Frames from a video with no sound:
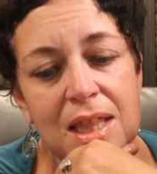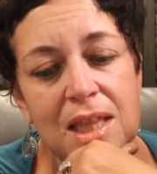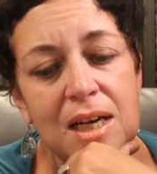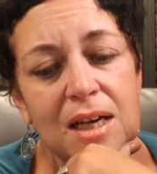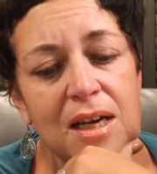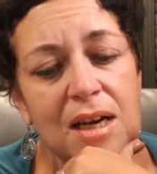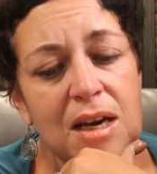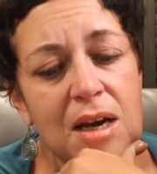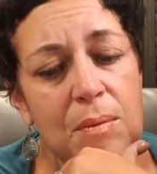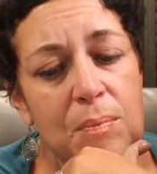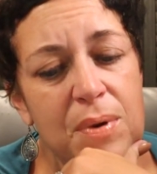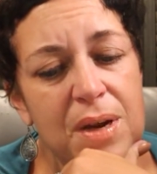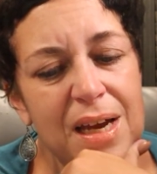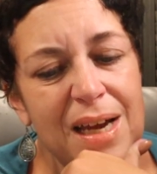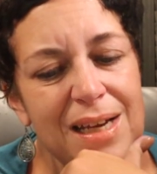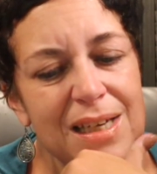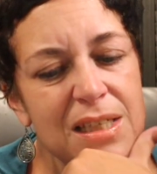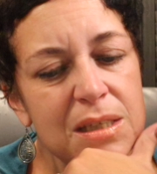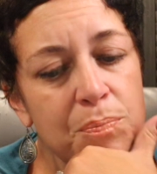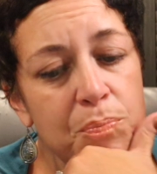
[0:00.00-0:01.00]
they're going to be
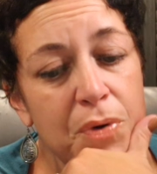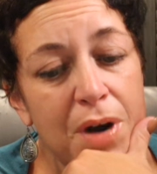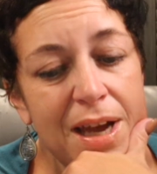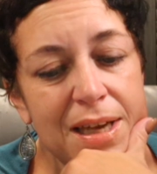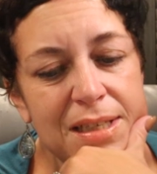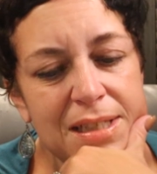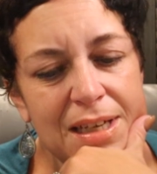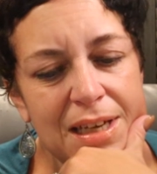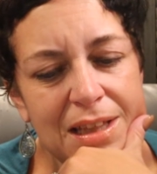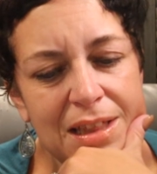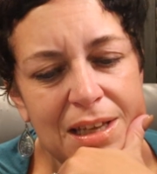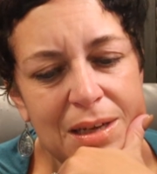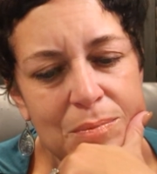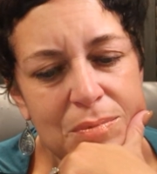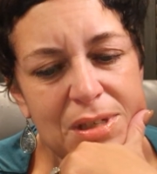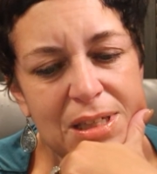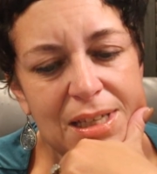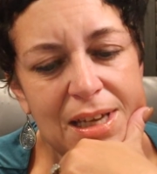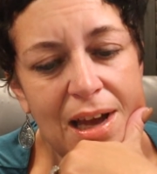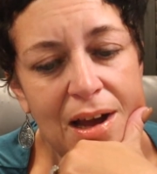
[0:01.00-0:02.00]
expressing
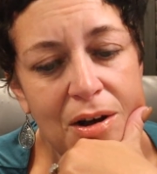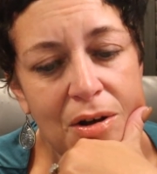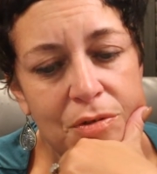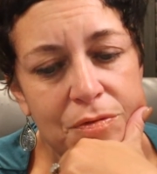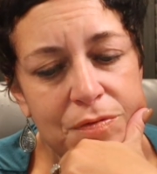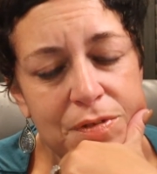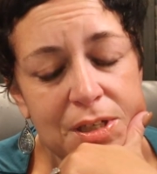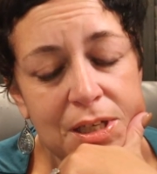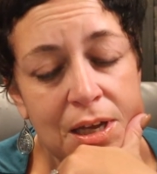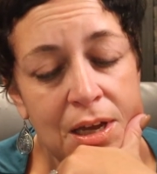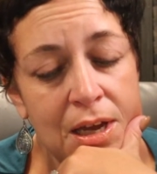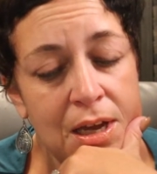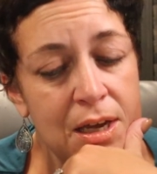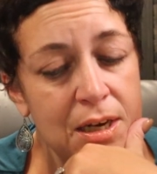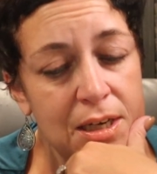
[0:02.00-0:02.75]
themselves.